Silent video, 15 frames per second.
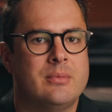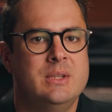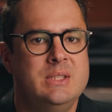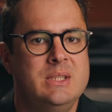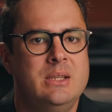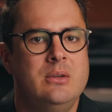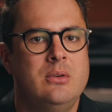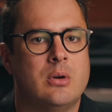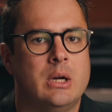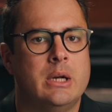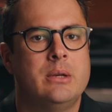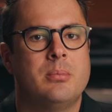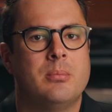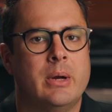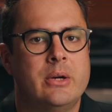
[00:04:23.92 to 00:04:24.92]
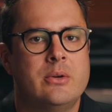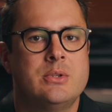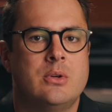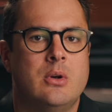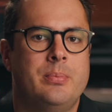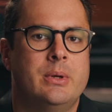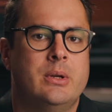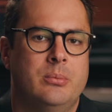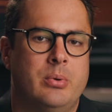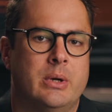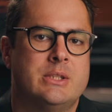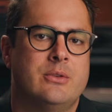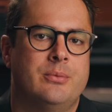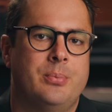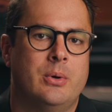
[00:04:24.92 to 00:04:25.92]
This can grind microscopic
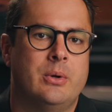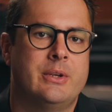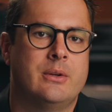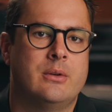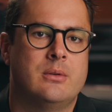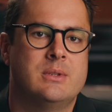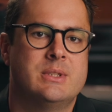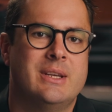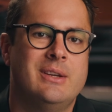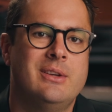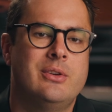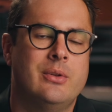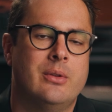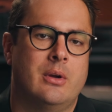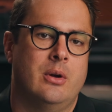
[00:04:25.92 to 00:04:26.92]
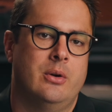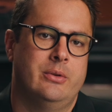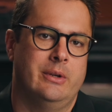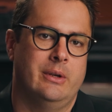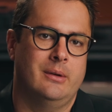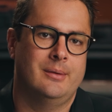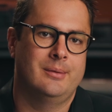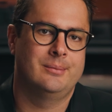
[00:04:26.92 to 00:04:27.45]
abrasive particles into the coating.